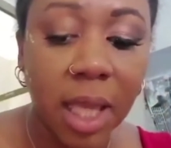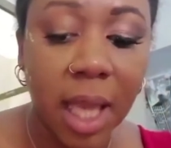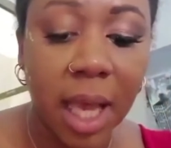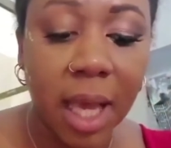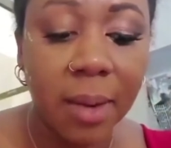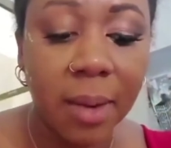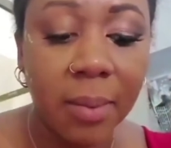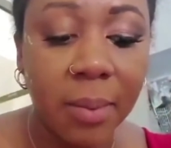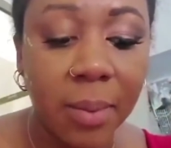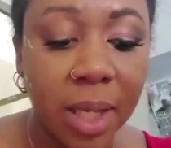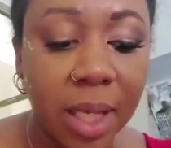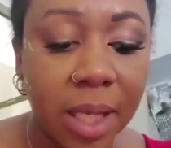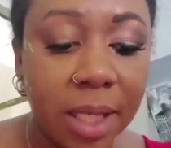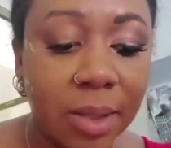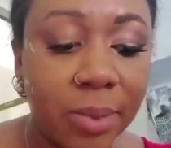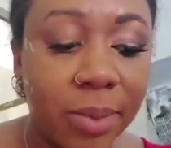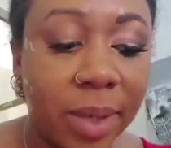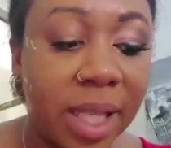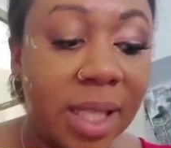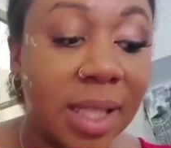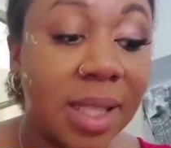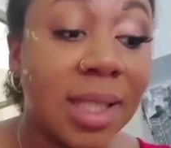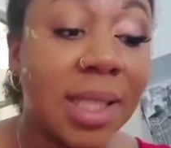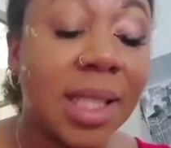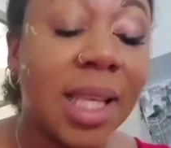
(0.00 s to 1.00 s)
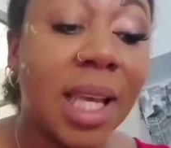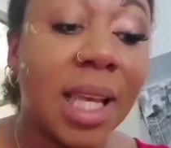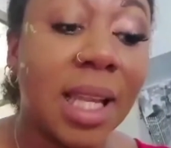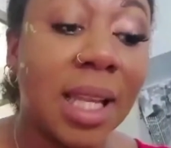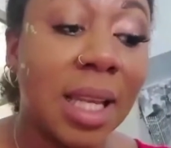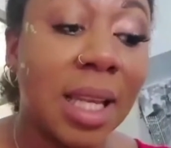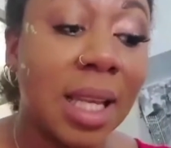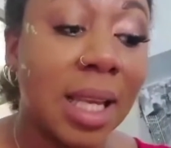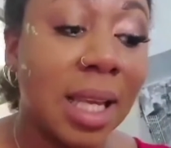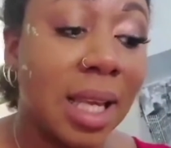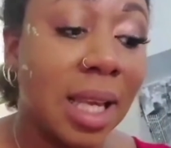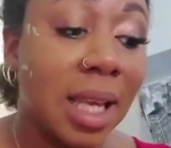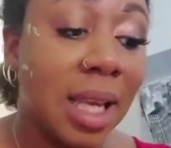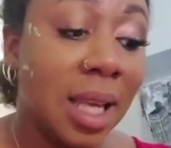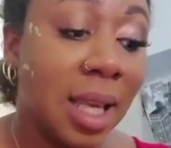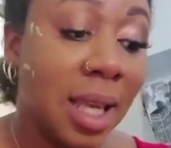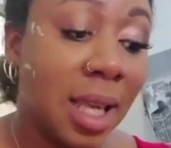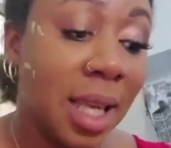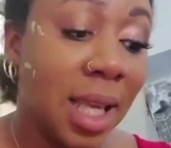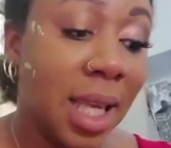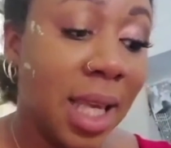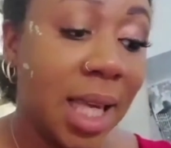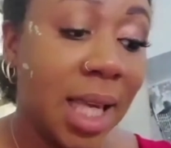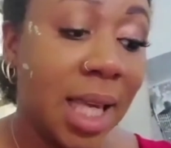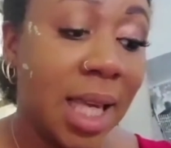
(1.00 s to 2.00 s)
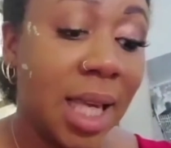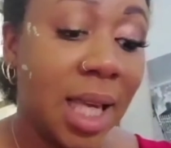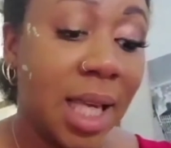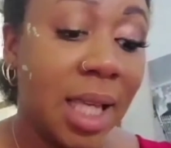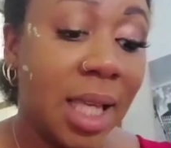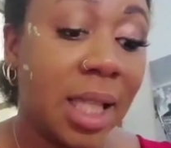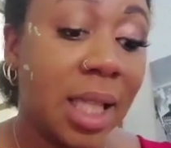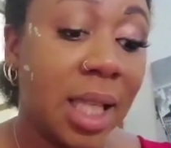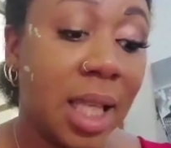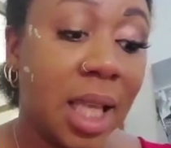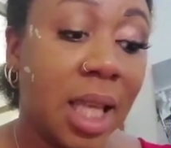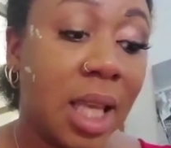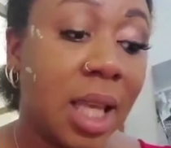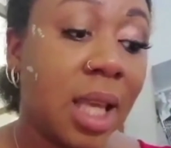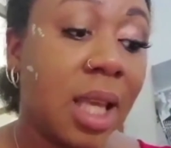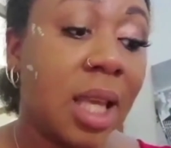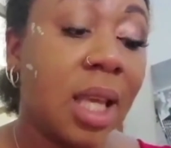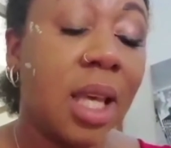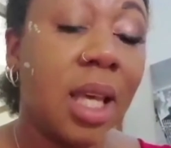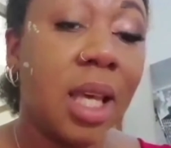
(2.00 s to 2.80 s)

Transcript: that is my skin healing.